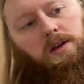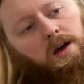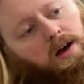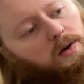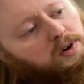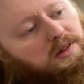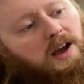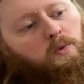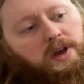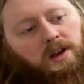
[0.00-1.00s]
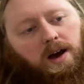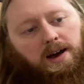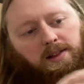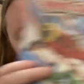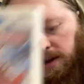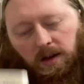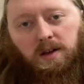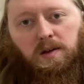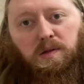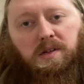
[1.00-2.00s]
Uh, what is that? Wing Island,
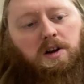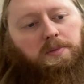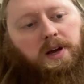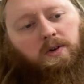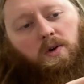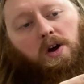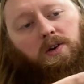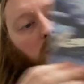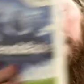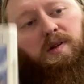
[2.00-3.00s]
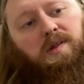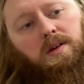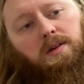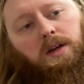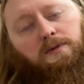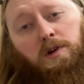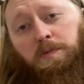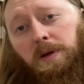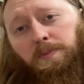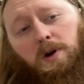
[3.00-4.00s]
Xenoblade Chronicles, Need for
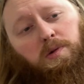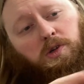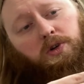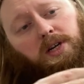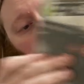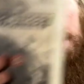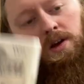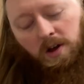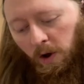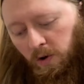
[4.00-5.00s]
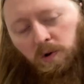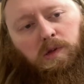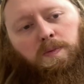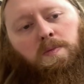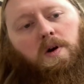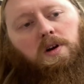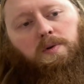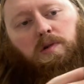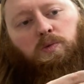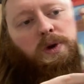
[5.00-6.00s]
Speed Pro Street, New Super Mario
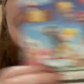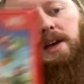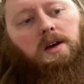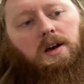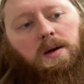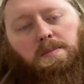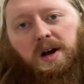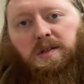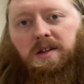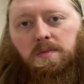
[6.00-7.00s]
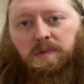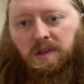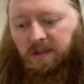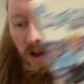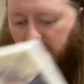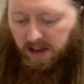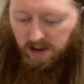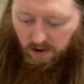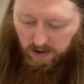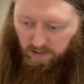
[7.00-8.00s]
Bros. Wii, My Sims Sky
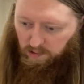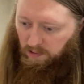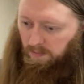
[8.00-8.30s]
Heroes,